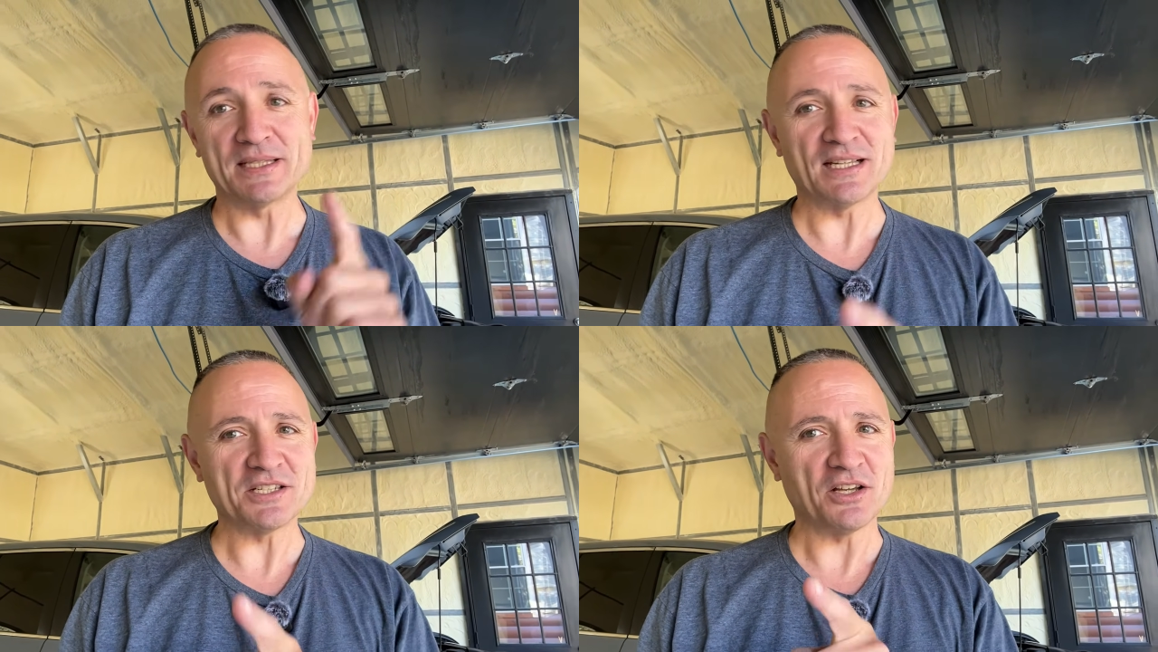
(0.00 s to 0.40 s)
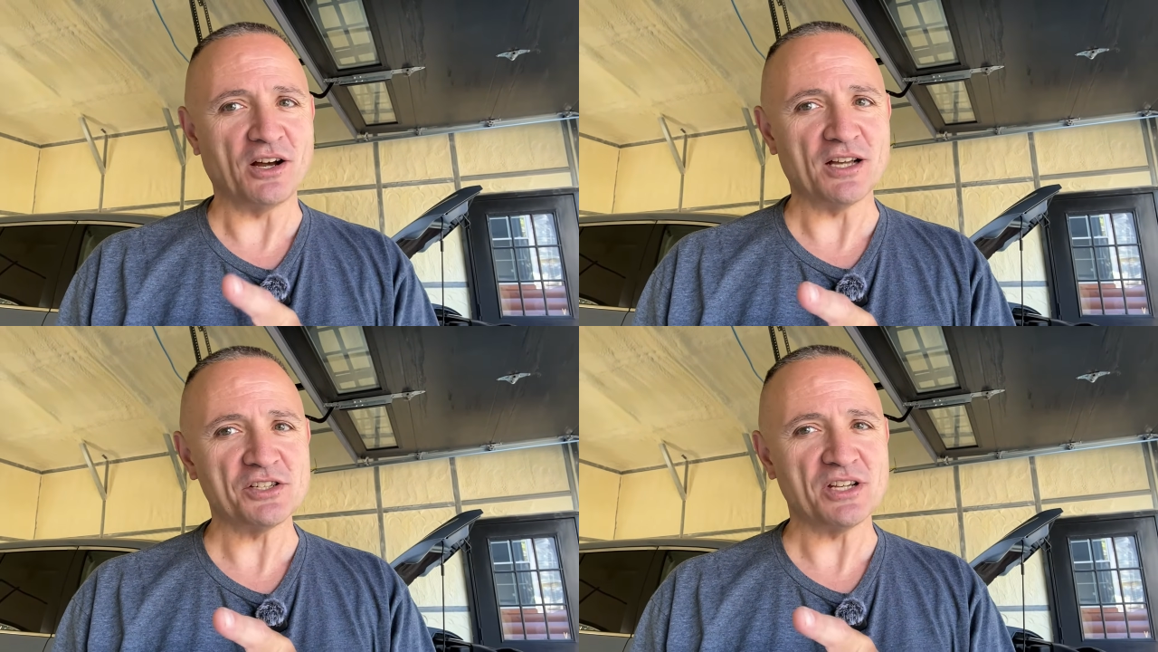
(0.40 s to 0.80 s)
It doesn't
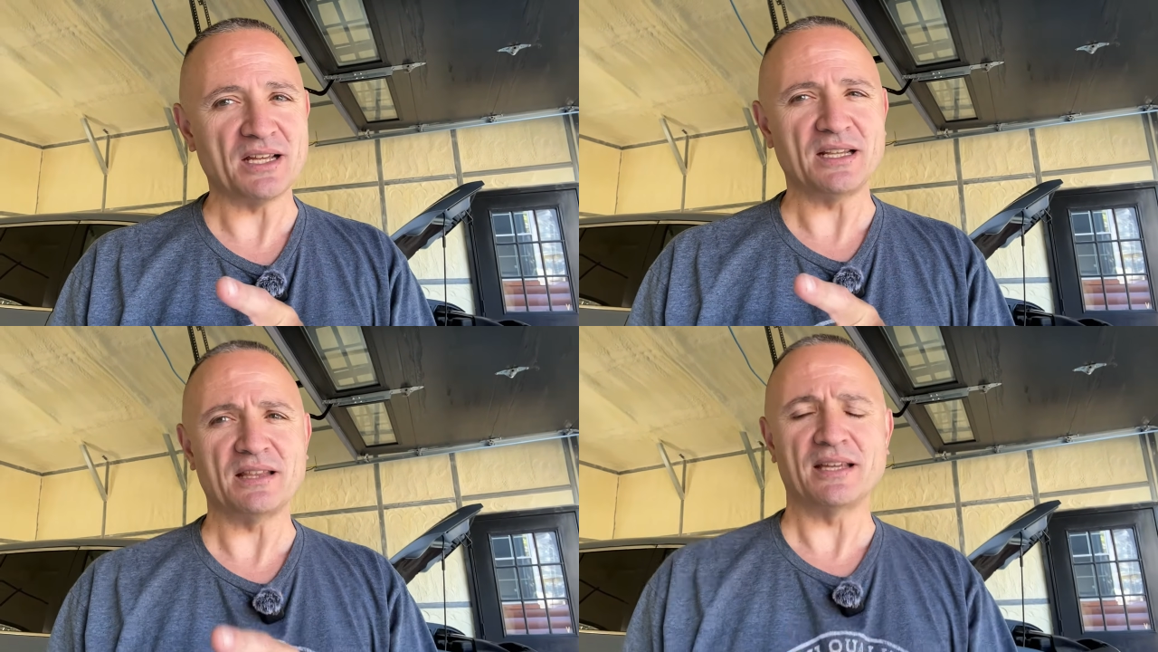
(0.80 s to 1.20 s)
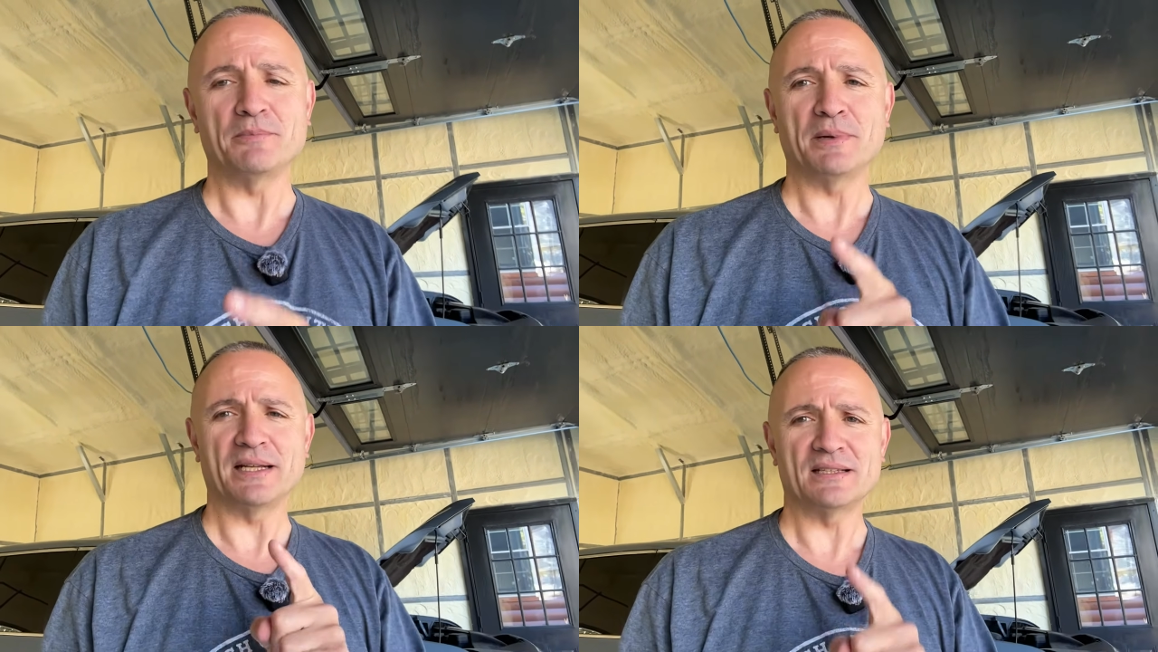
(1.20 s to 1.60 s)
cost you
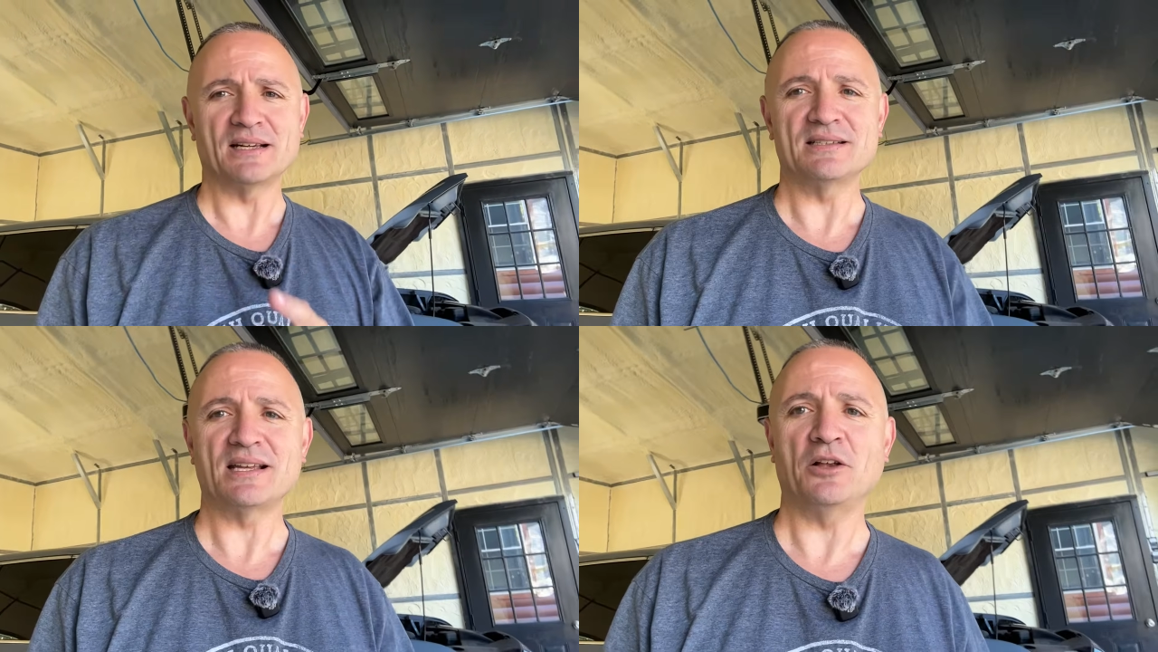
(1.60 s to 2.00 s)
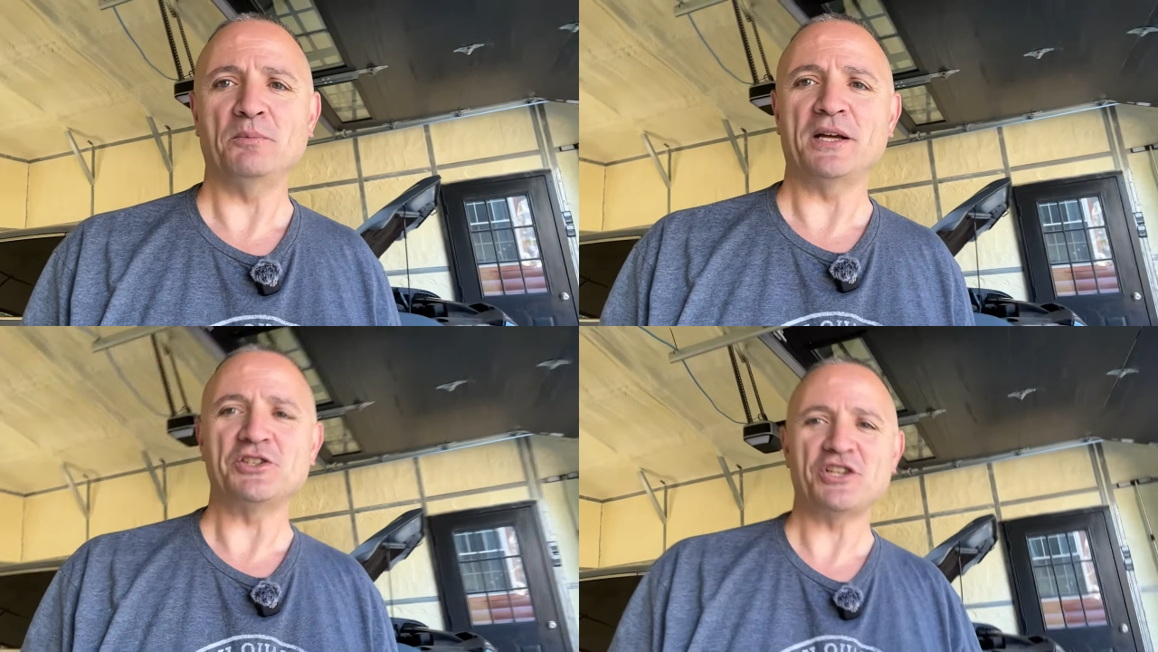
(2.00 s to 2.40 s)
anything, but it does
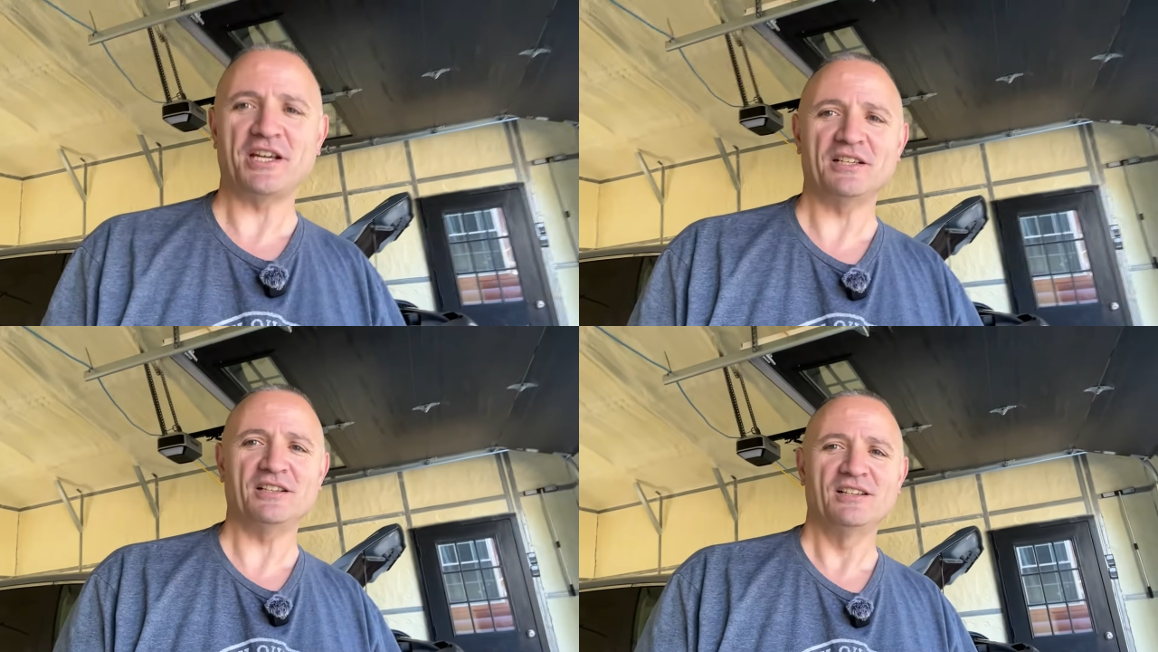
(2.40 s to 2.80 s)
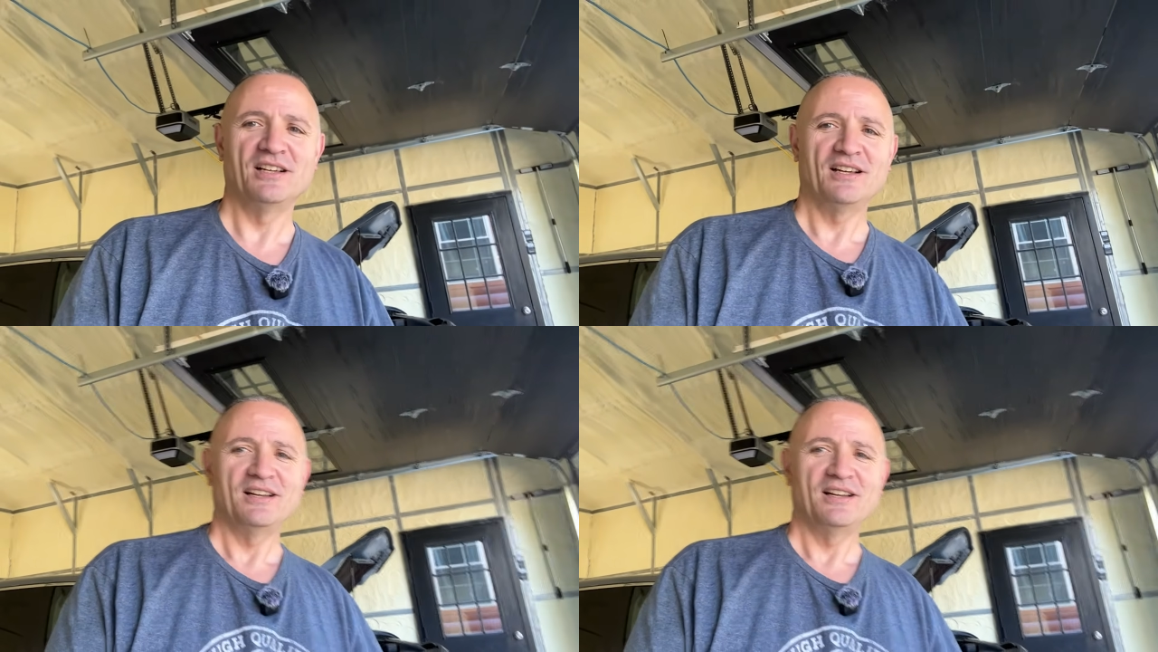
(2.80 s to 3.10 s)
help my channel.